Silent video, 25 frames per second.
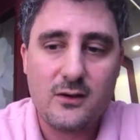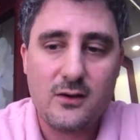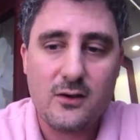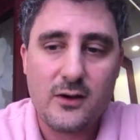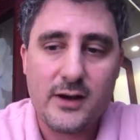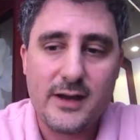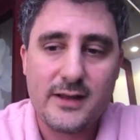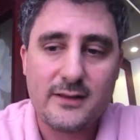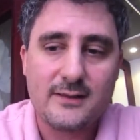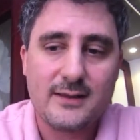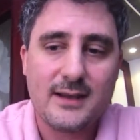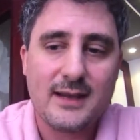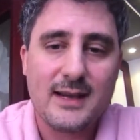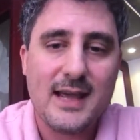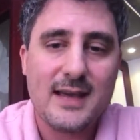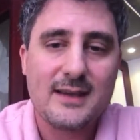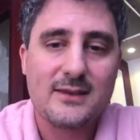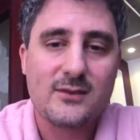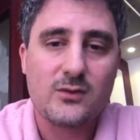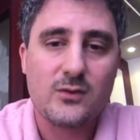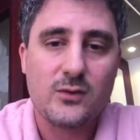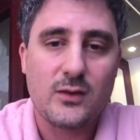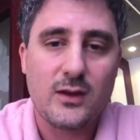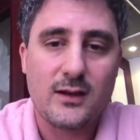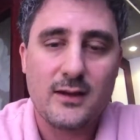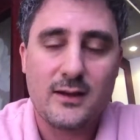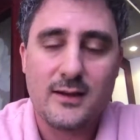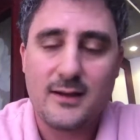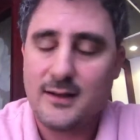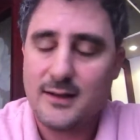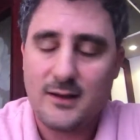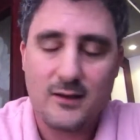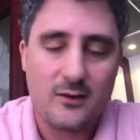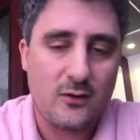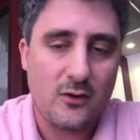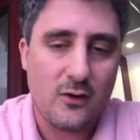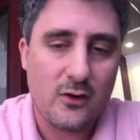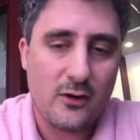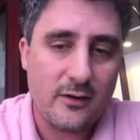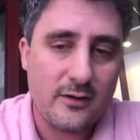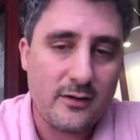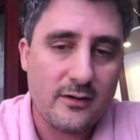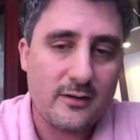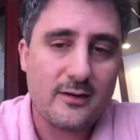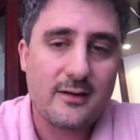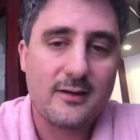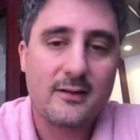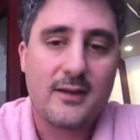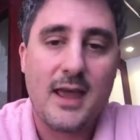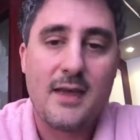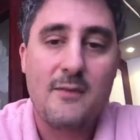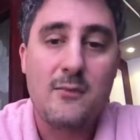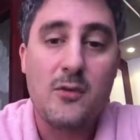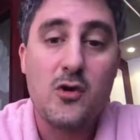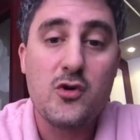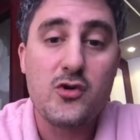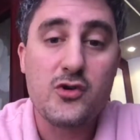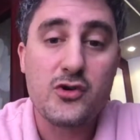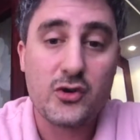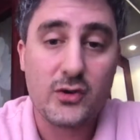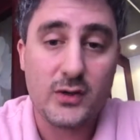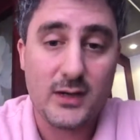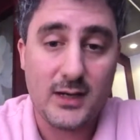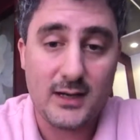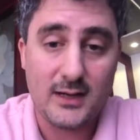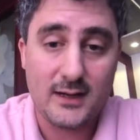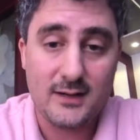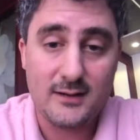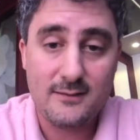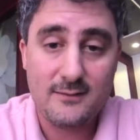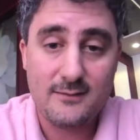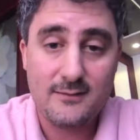or intellectual or emotional.